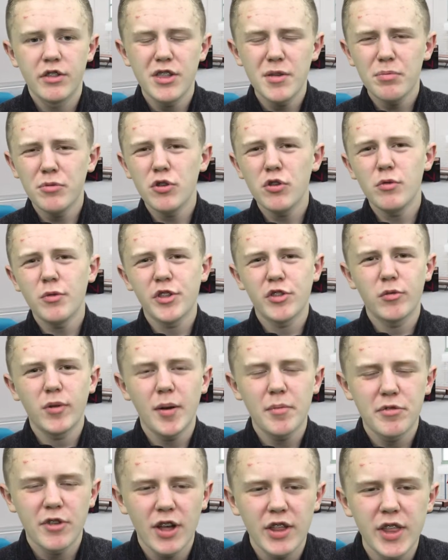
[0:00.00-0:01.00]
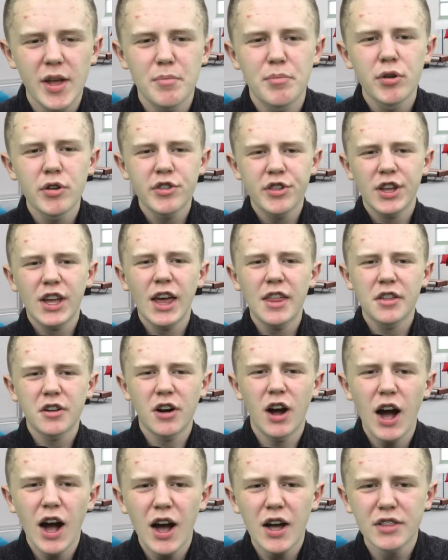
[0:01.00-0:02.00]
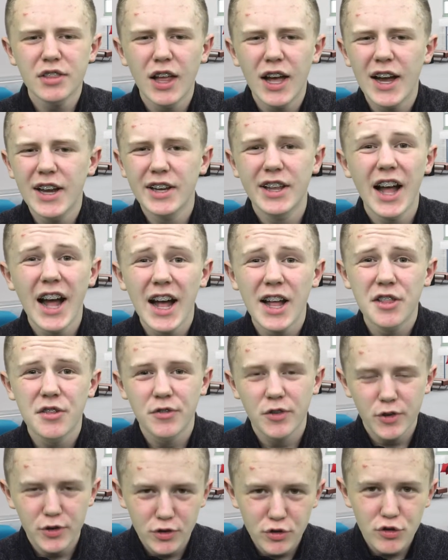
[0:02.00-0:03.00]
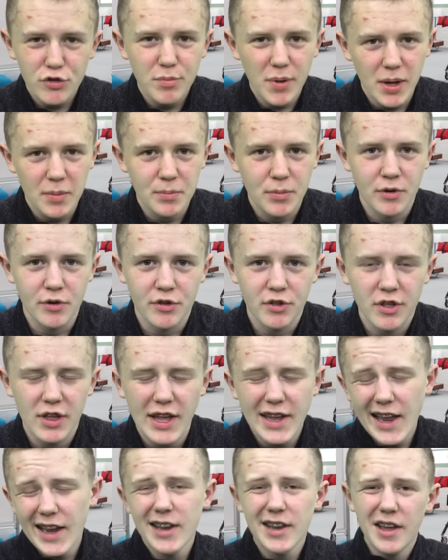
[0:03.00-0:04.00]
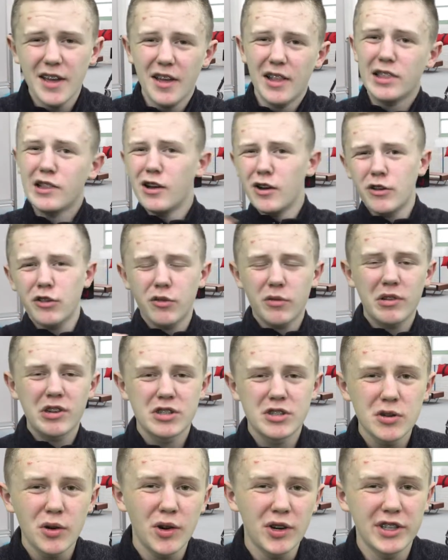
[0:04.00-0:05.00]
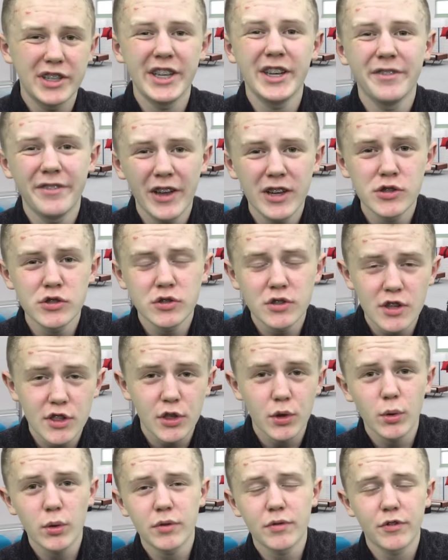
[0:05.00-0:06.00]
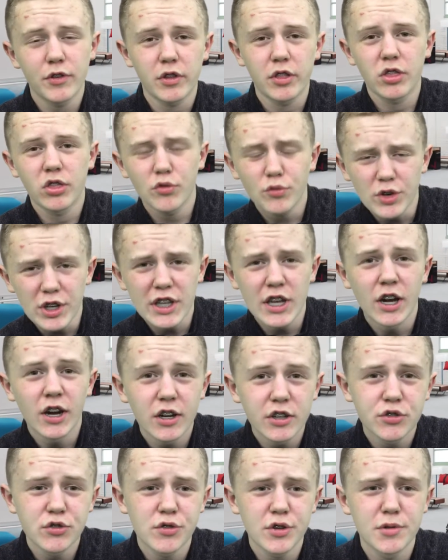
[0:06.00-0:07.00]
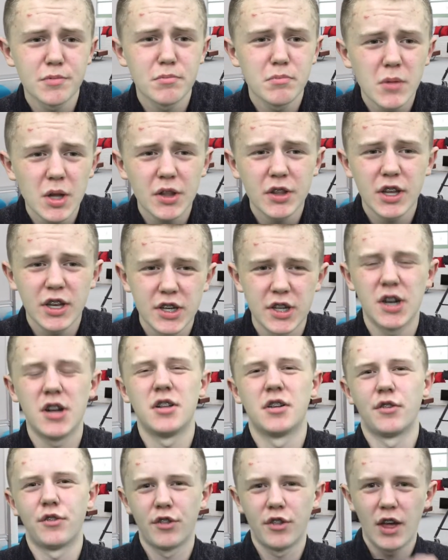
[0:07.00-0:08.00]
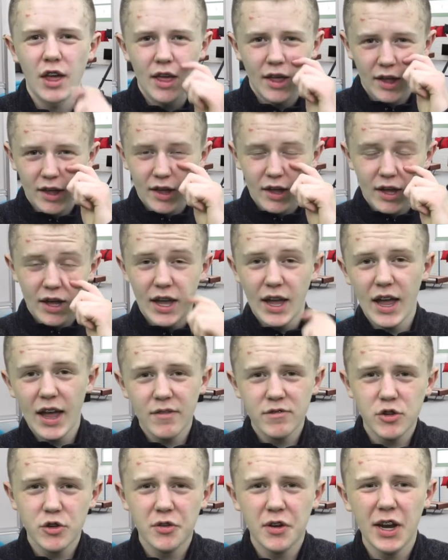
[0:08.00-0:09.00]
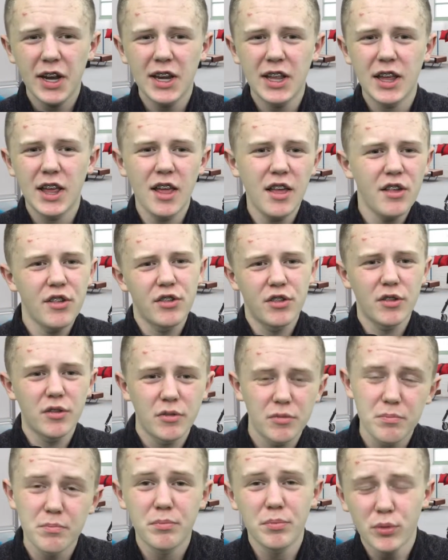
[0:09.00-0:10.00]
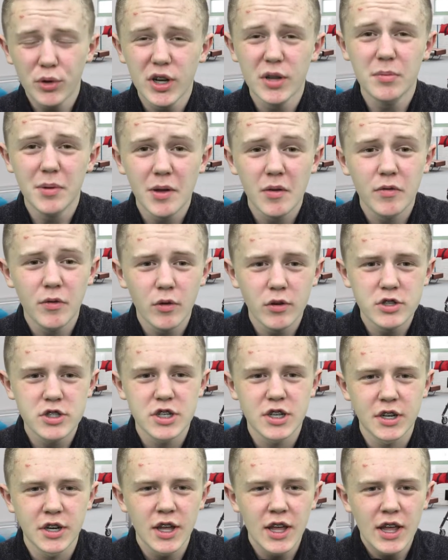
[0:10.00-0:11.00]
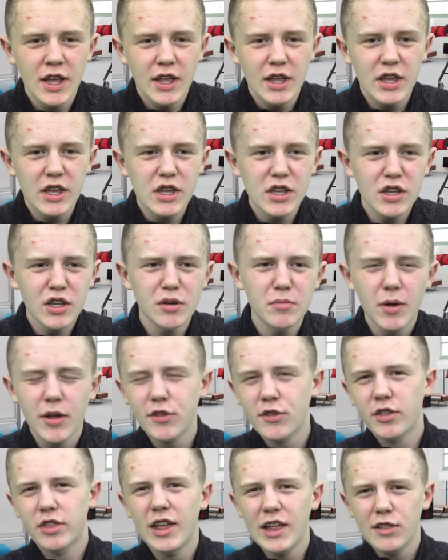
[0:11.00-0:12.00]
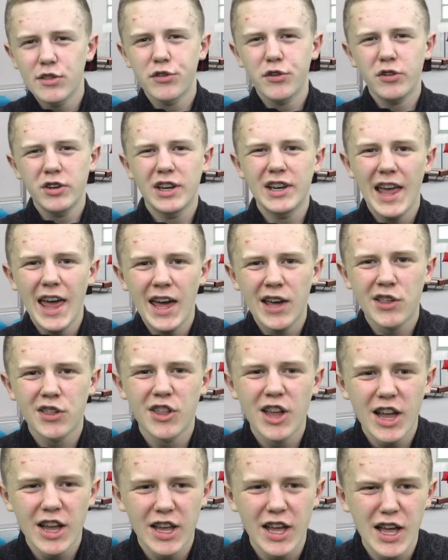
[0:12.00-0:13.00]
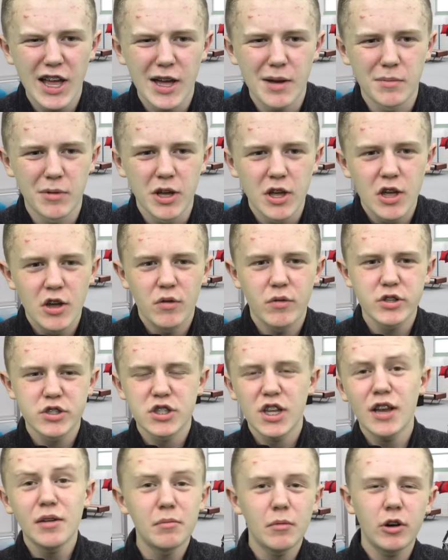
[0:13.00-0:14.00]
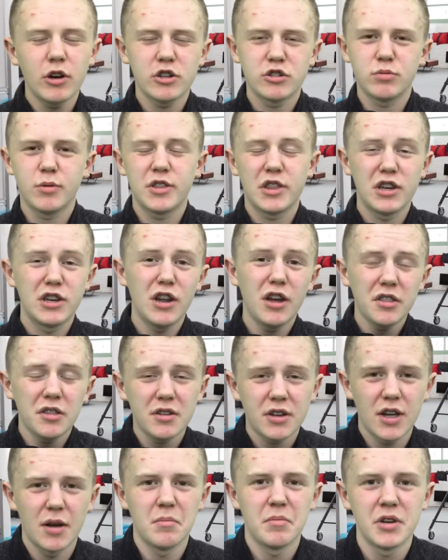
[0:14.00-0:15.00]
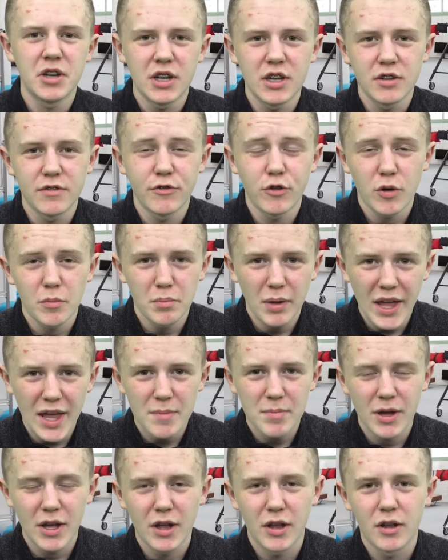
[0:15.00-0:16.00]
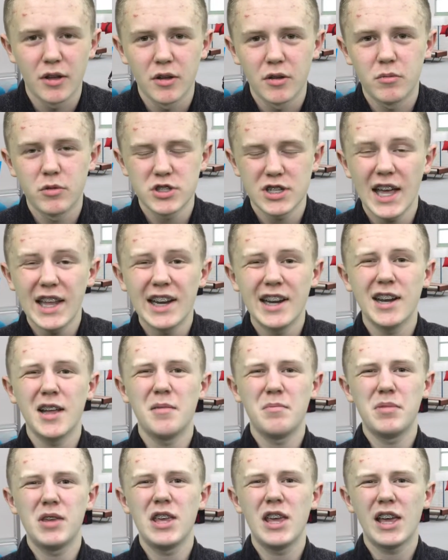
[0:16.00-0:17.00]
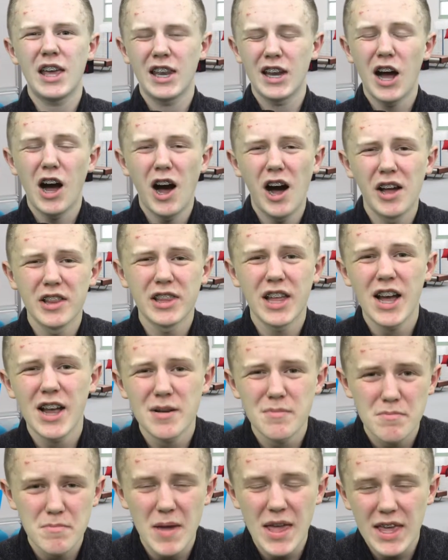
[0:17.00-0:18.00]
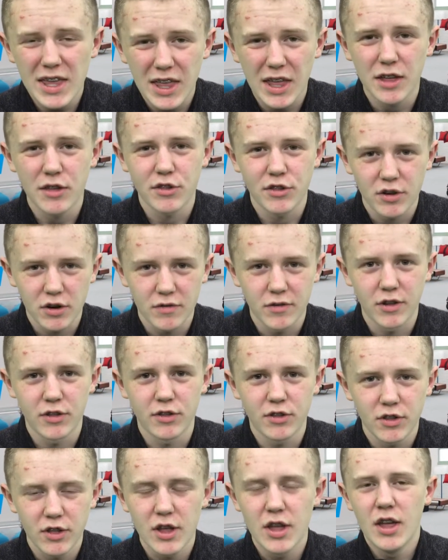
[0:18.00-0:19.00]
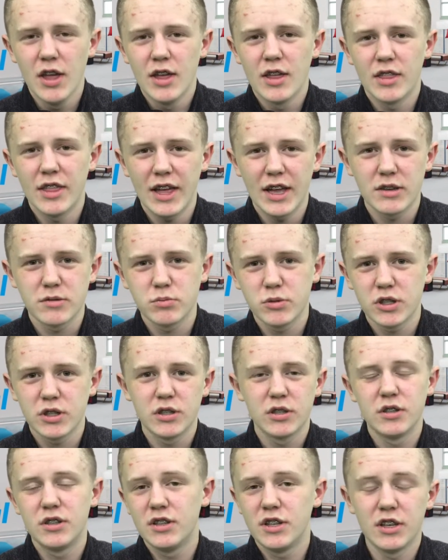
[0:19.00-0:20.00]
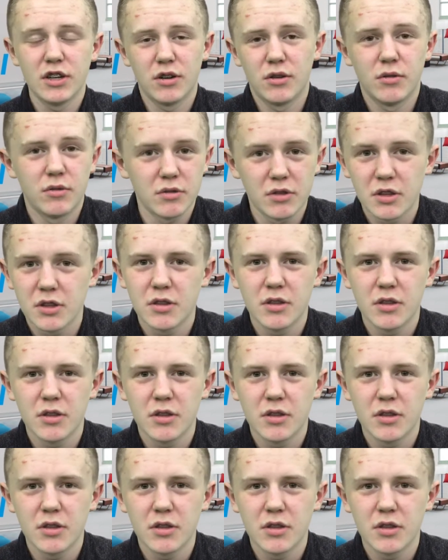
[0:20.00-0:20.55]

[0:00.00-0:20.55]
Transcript: Zip2 was a website that put together online guides for newspapers. And long story short, it eventually sold for $300 million. After getting his pretty big fortune, Elon Musk then started X.com, which then merged with another company to form PayPal, which ended up being an online banking service that would, you know,